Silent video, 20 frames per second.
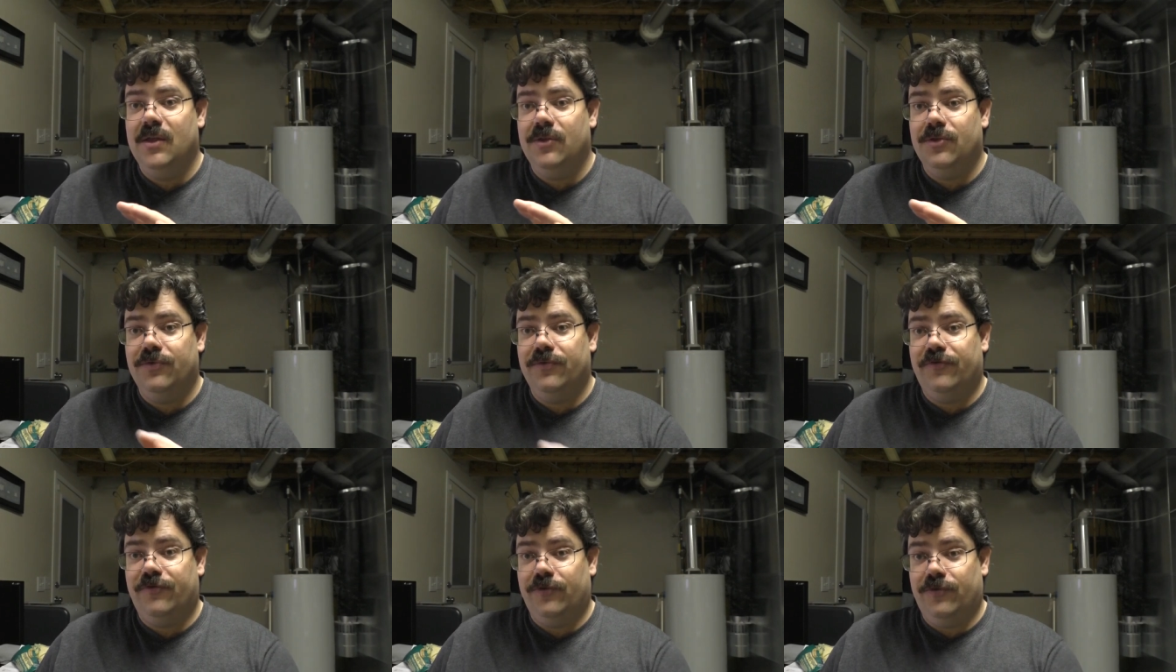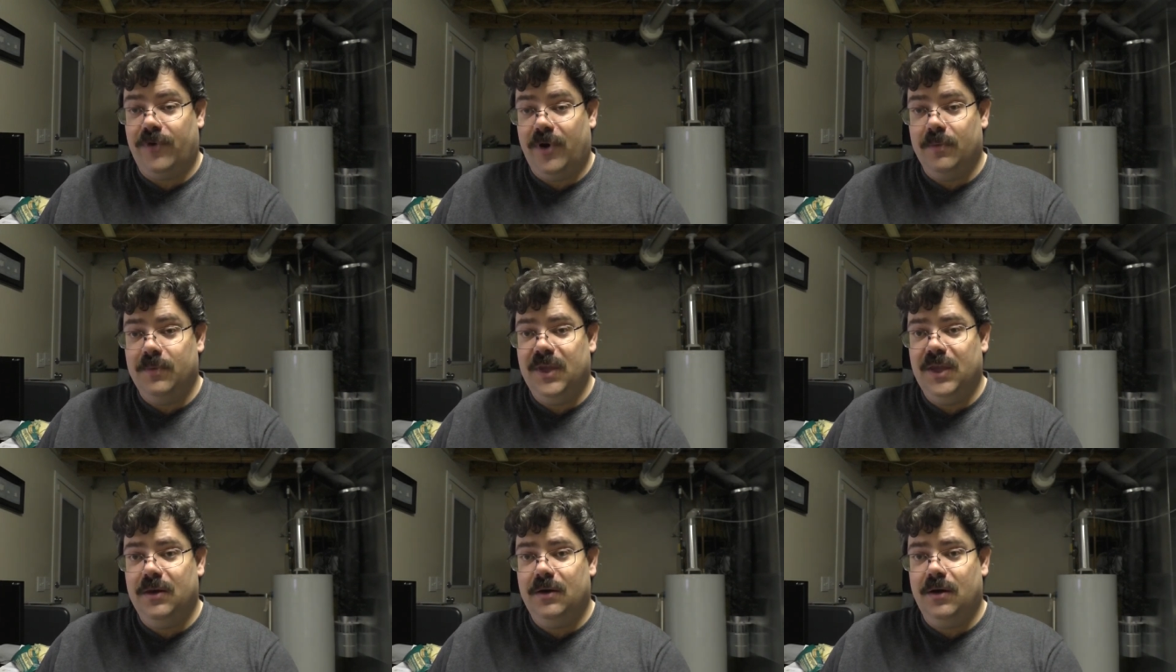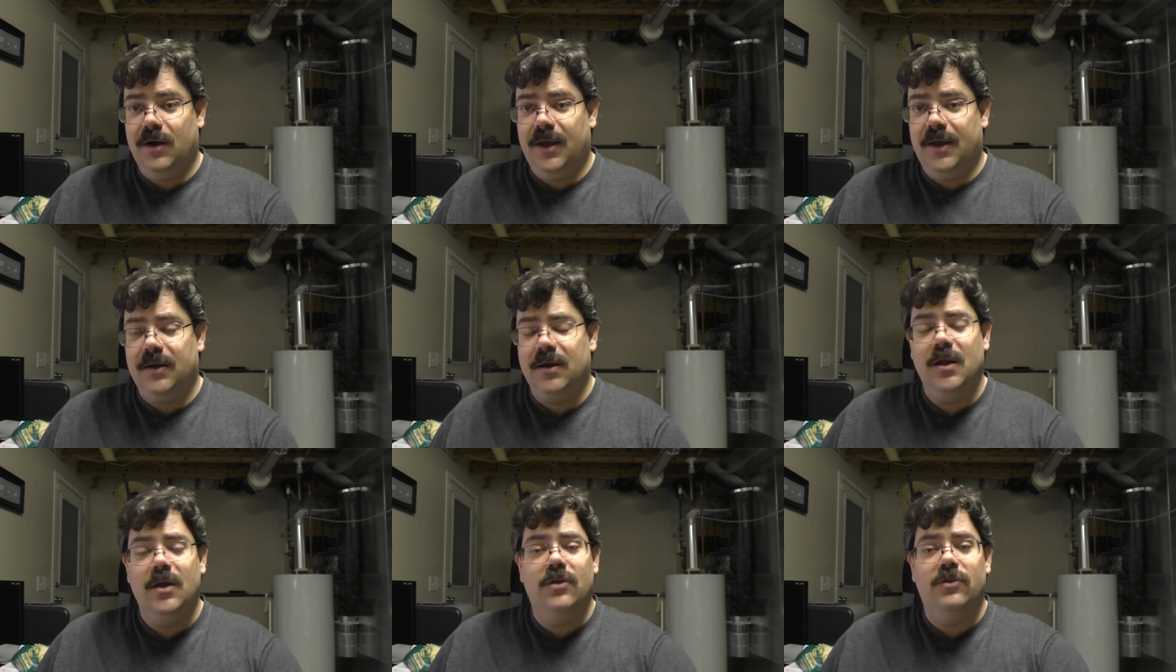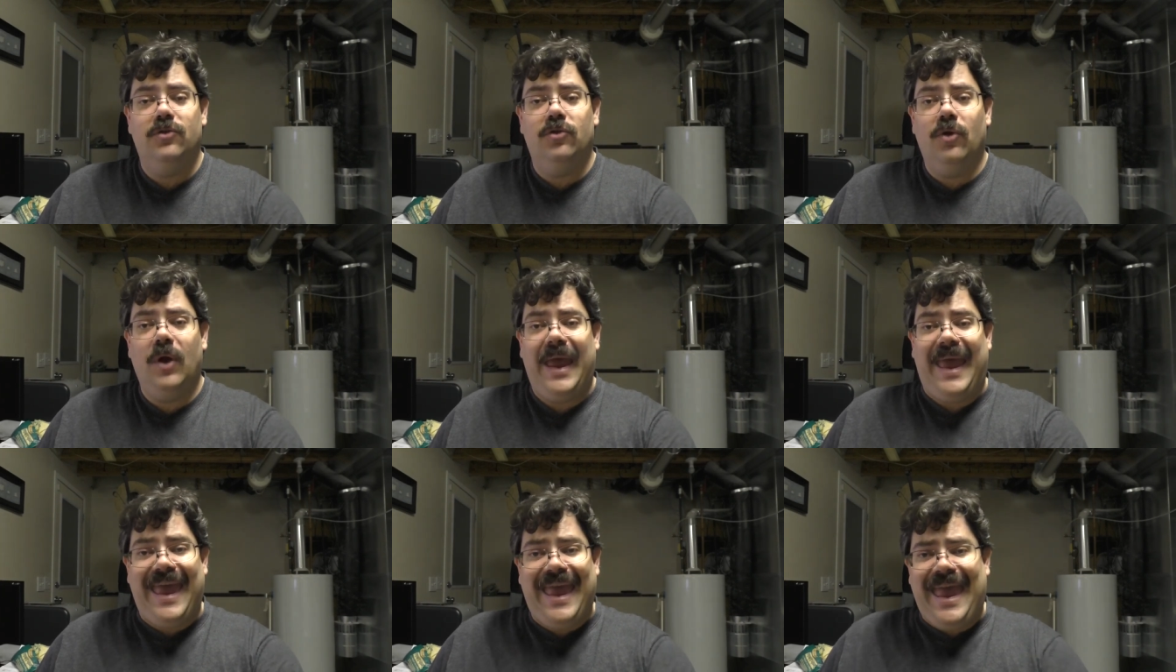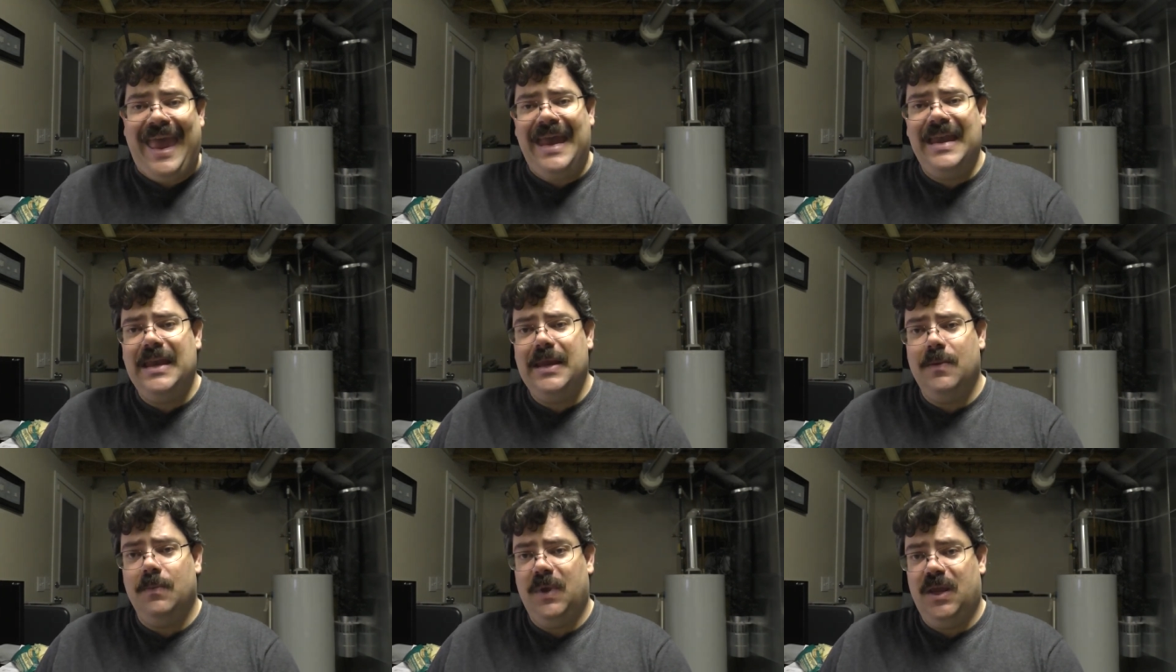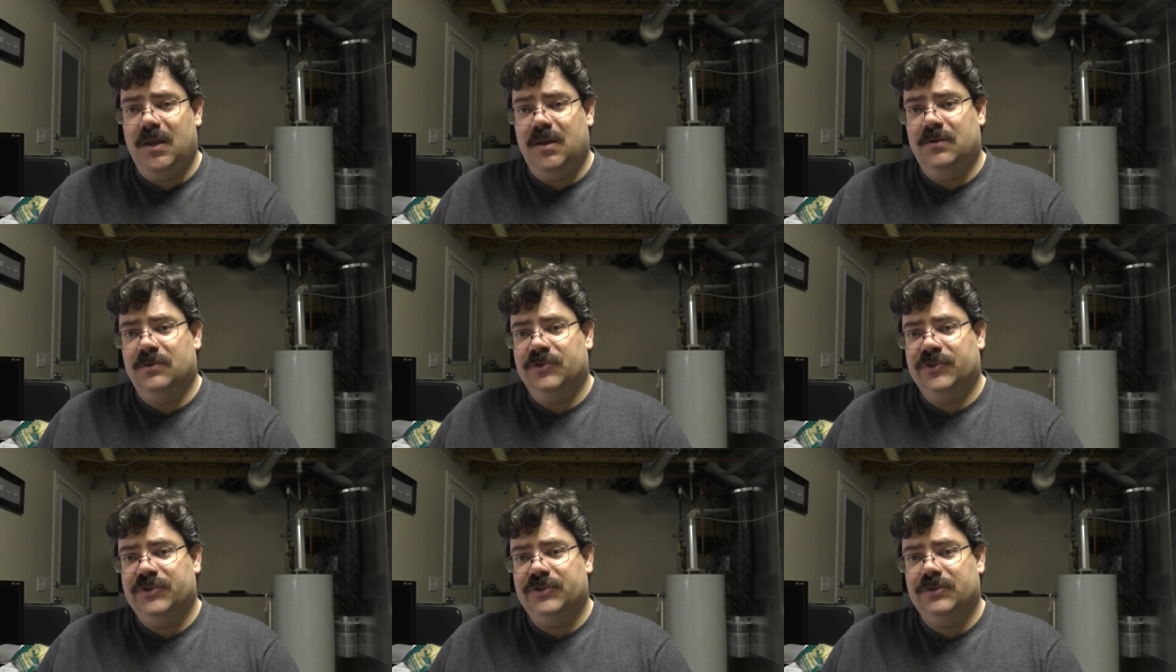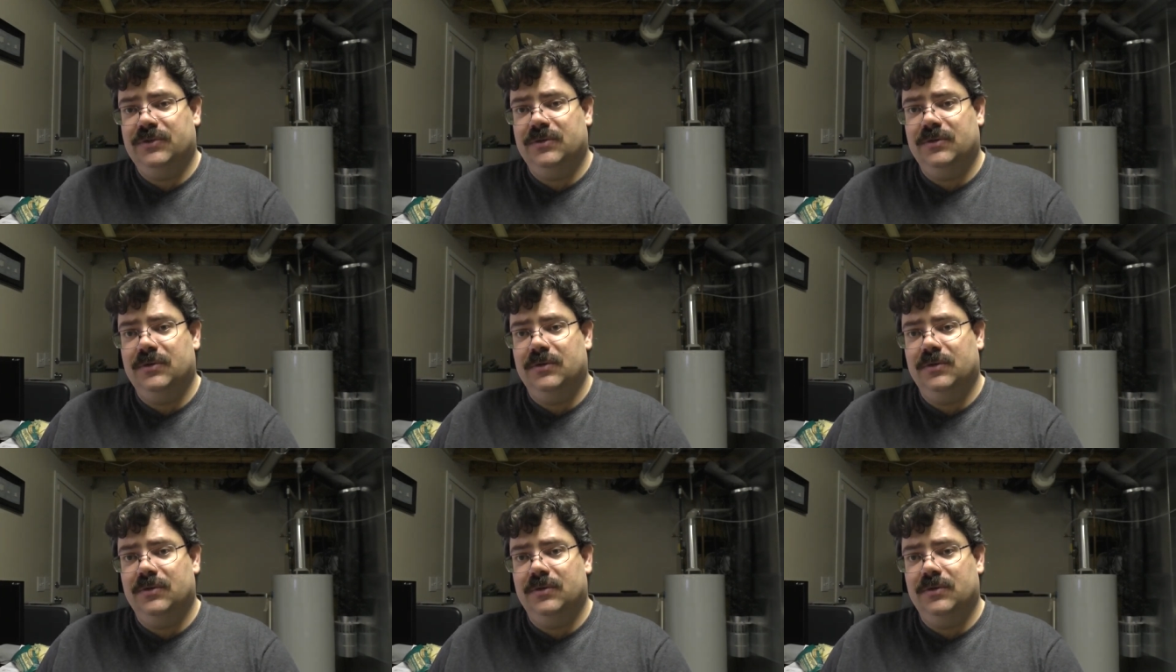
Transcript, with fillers: from the internet any means,